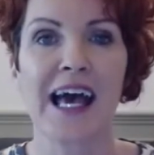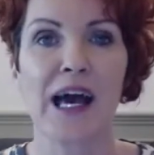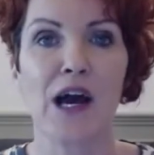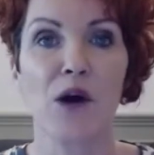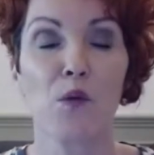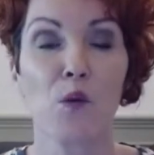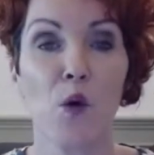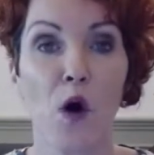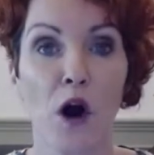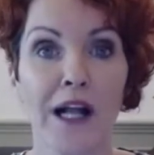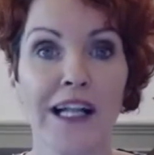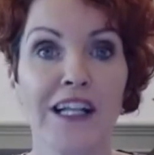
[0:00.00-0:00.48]

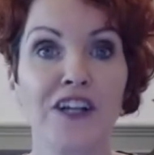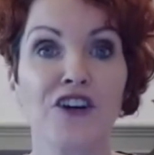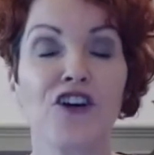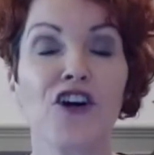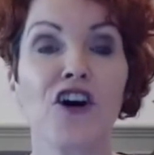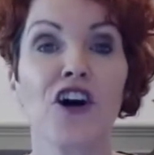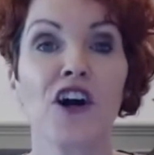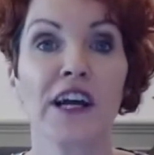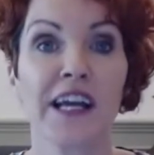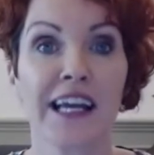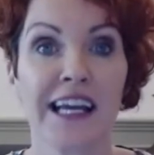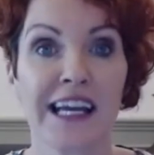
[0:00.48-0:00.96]
while
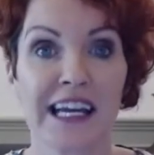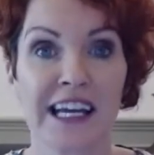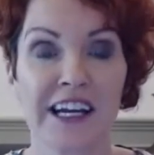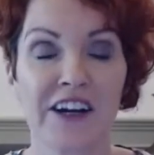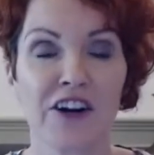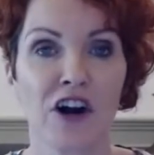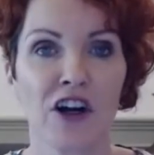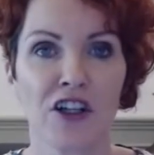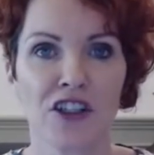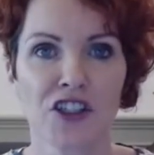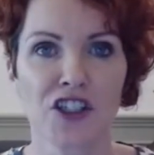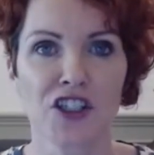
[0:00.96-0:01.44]
you're here
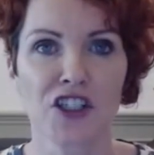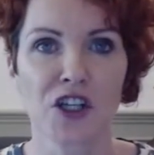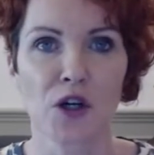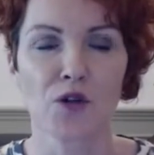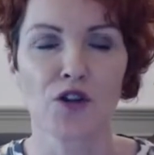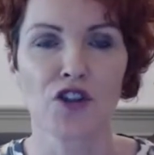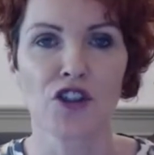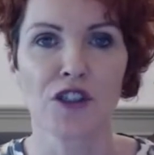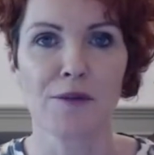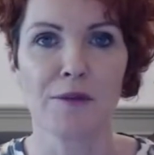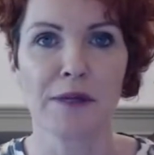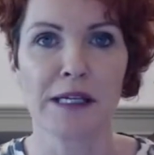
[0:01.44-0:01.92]
on
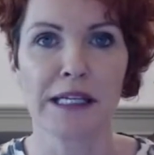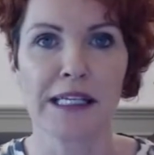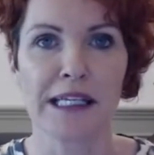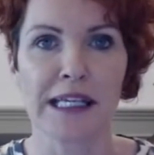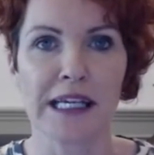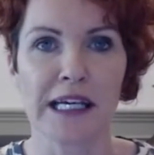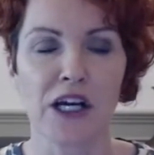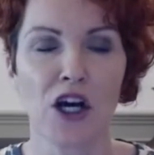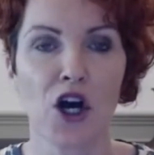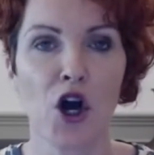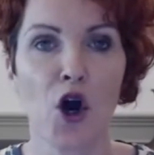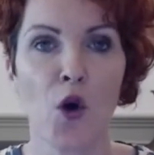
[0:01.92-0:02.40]
social media.
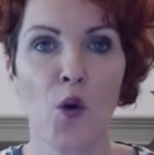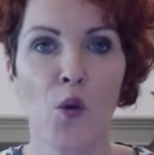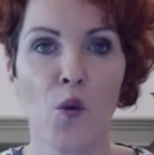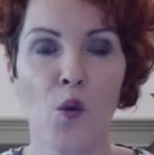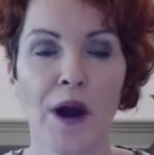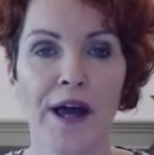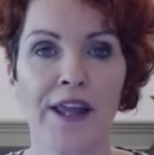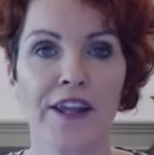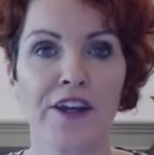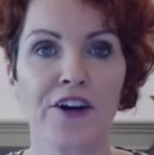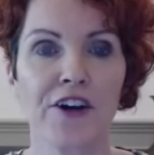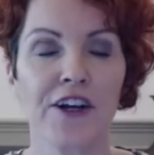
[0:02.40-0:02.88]

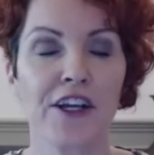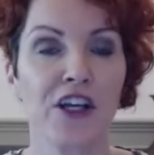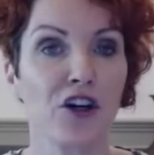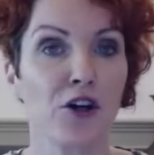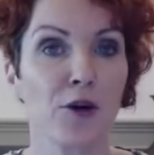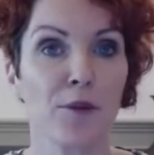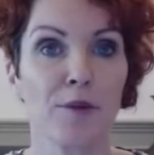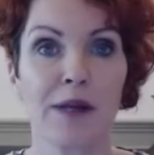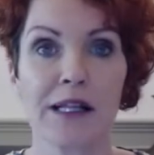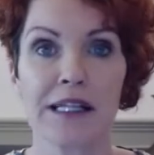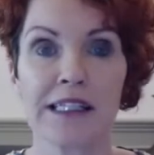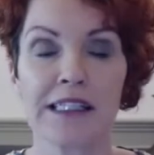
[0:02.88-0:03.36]
Whether you're
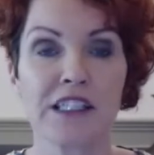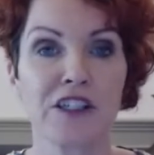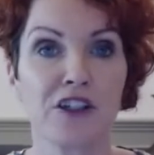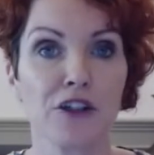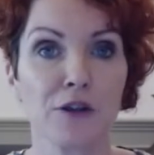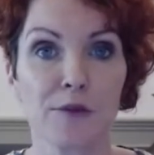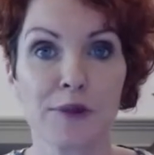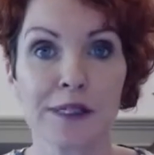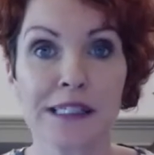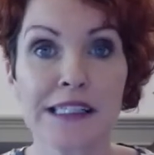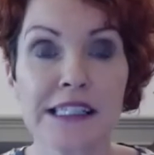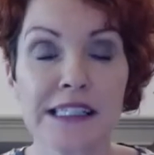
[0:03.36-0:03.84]
building your
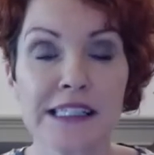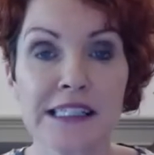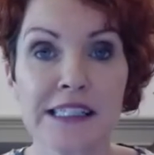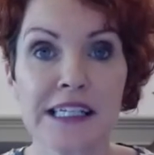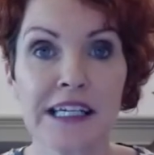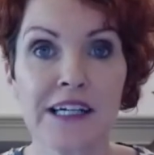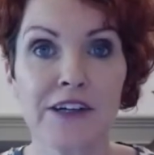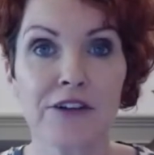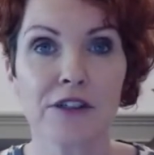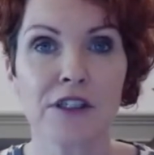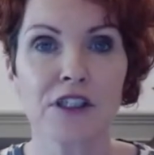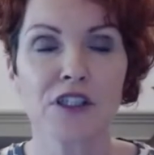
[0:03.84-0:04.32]
business
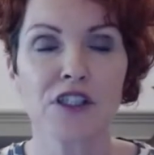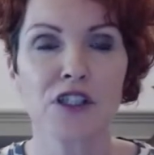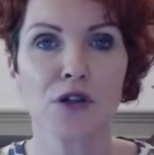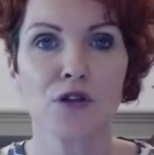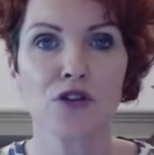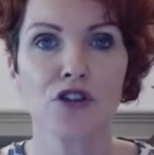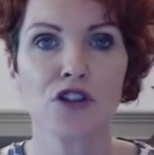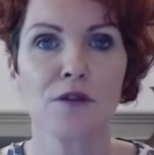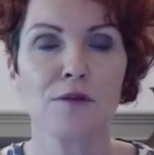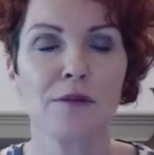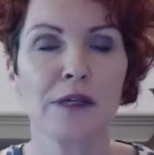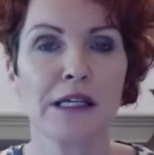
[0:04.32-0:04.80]
here on
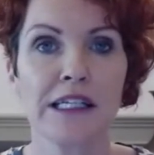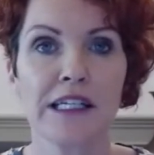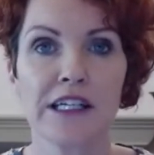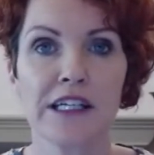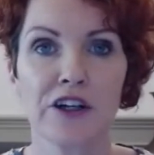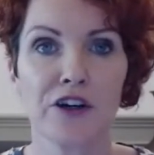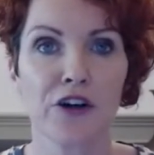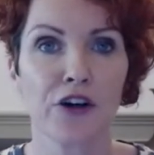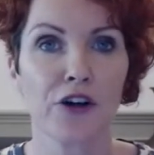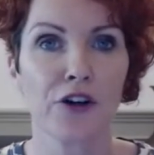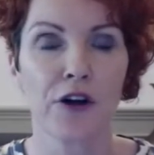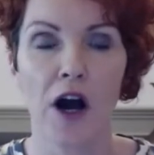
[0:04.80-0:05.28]
social media
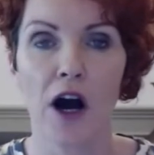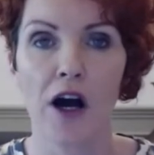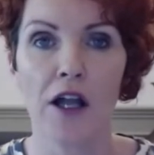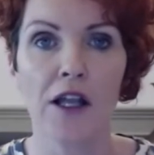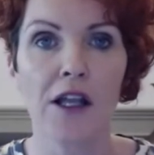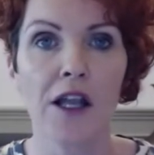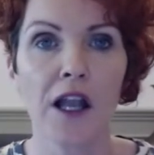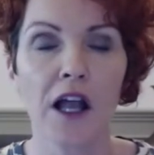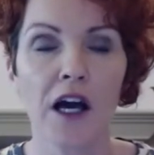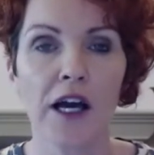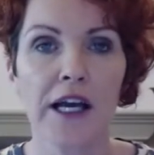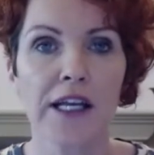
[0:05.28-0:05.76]
or
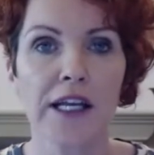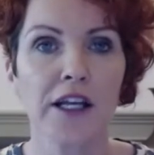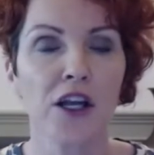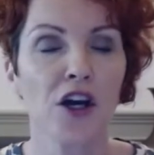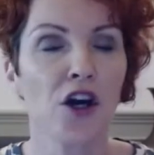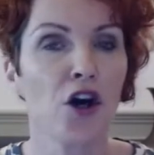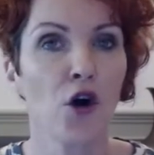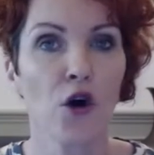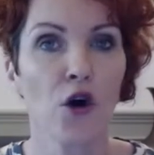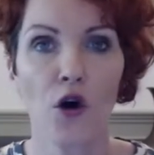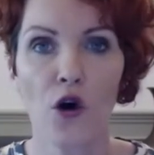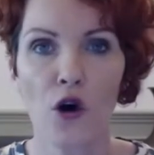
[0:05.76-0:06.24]
online
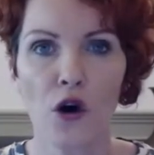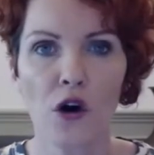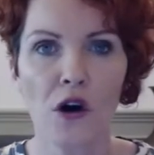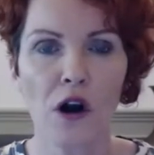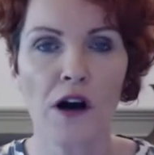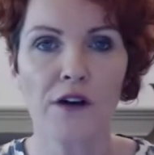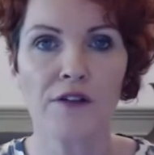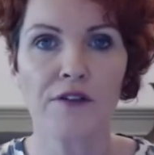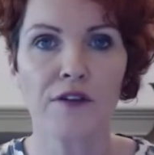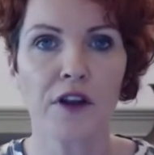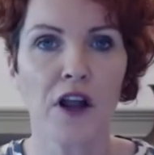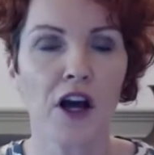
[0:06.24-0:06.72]
or
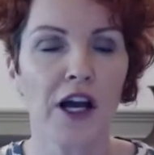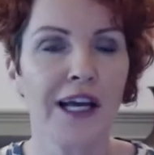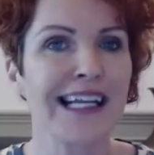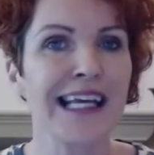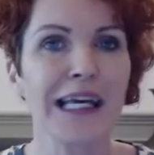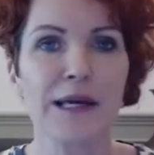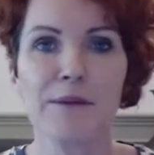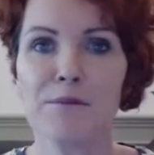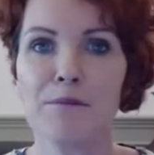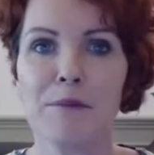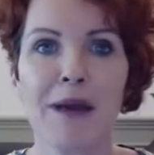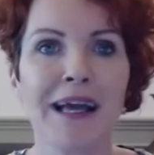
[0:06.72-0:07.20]
offline,
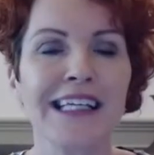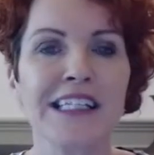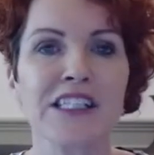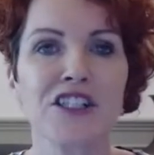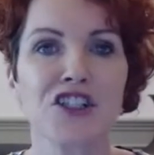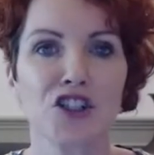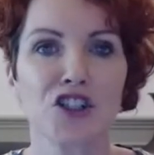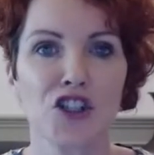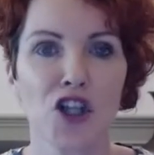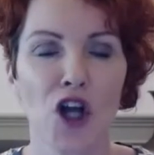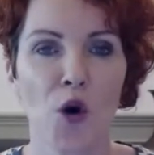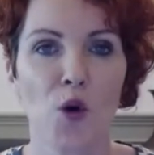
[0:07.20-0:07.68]
it makes
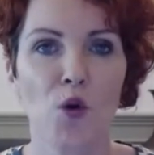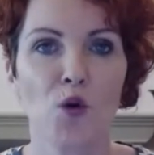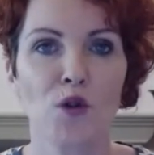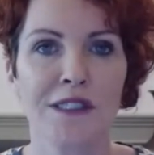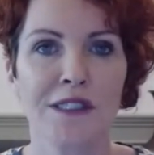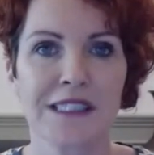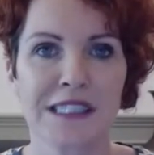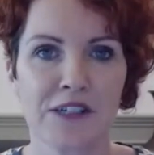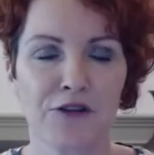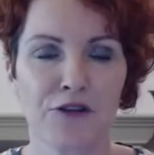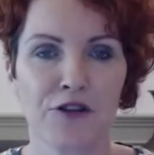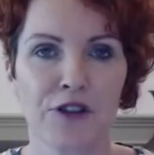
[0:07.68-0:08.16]
no
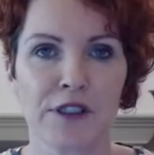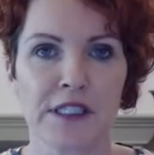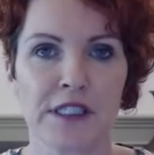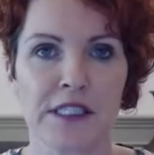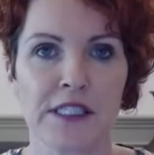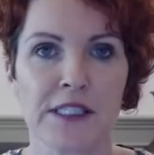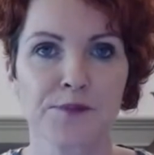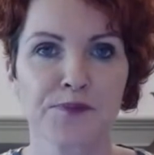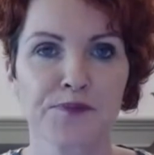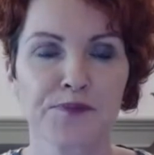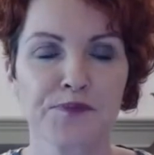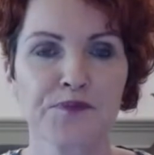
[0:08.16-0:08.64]
difference.
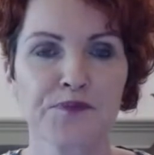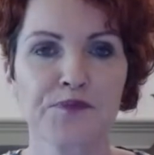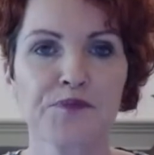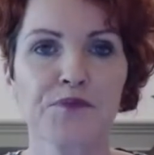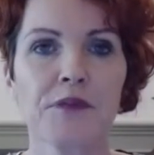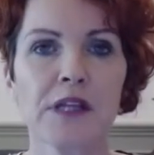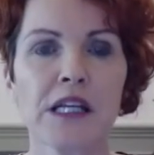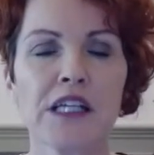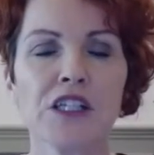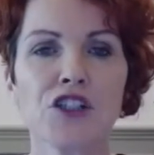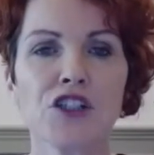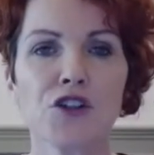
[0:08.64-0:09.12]

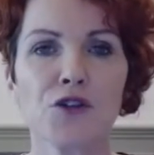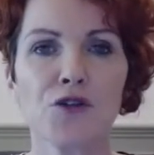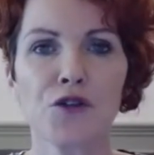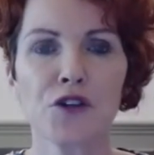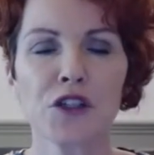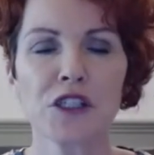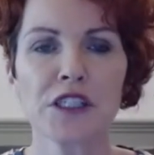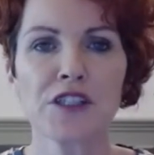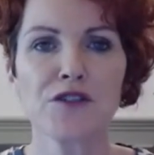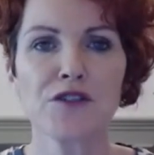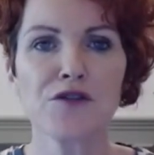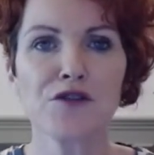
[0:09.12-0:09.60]
So
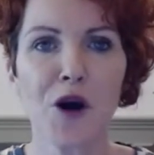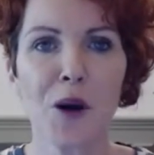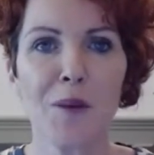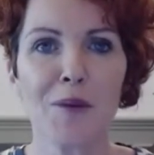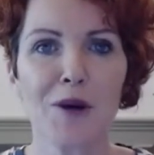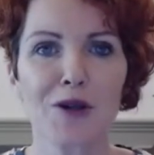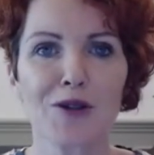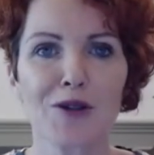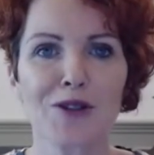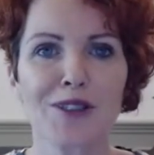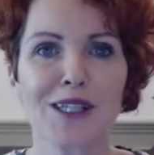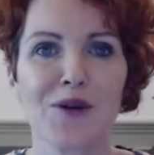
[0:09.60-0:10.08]
first and
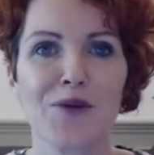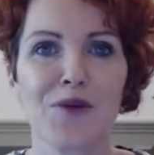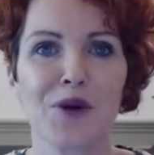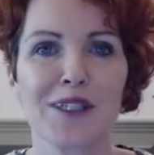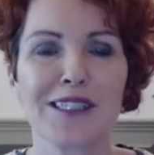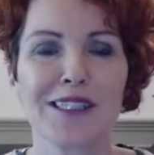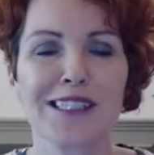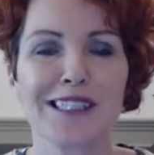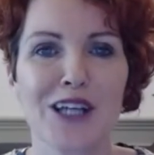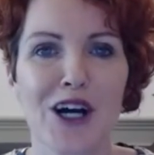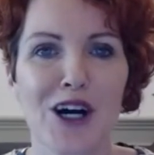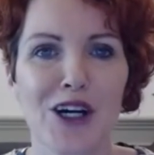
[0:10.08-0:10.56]
foremost, I want
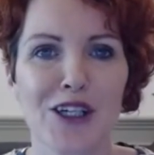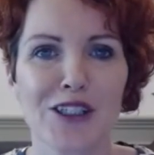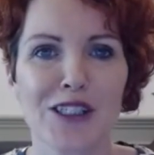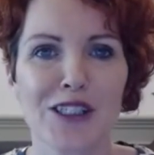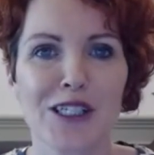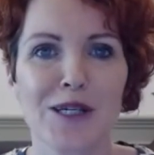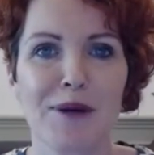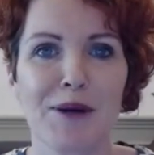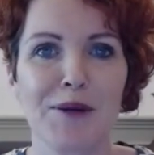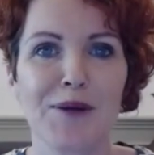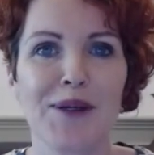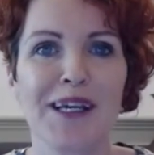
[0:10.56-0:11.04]
to talk to you
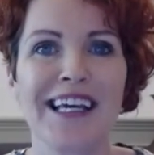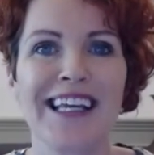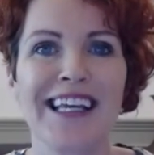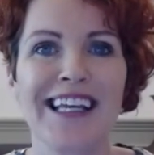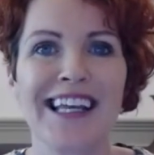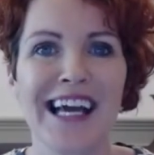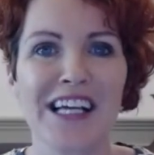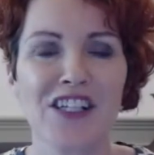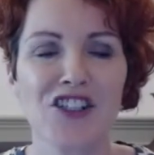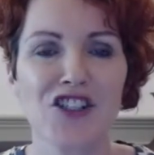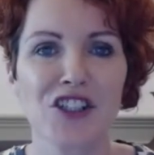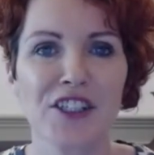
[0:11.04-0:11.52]
about
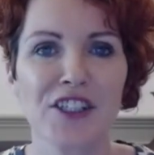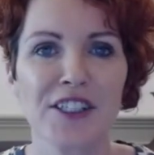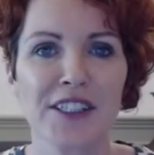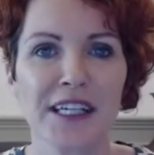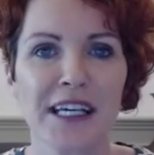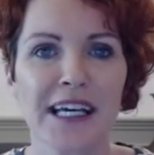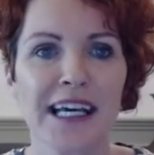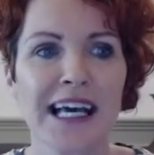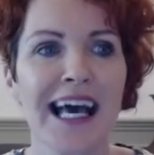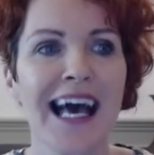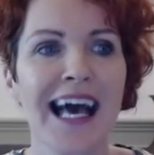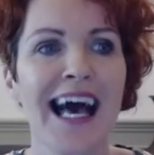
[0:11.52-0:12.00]
connection,
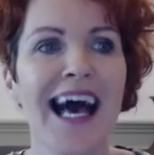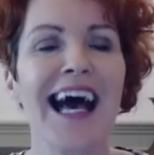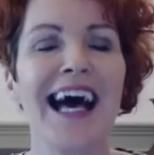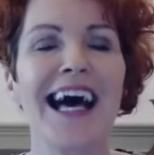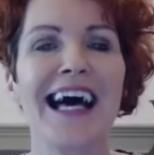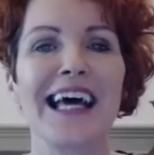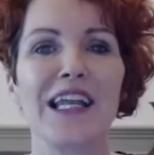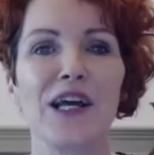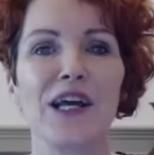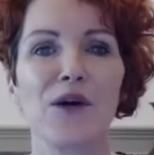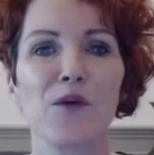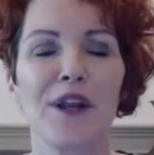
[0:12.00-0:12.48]

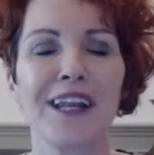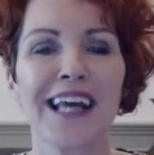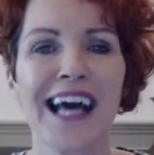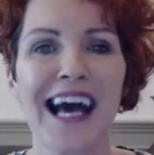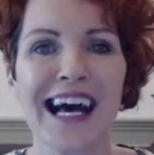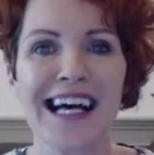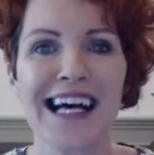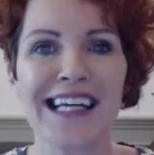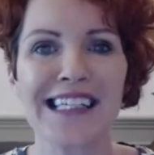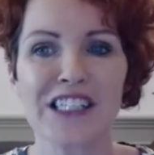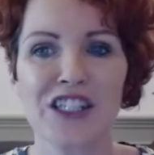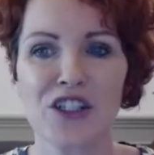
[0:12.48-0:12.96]
and I want to
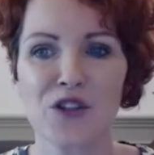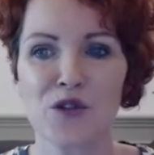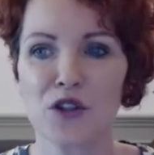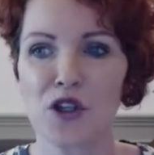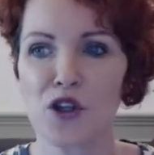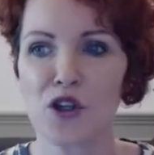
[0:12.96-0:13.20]
ask you the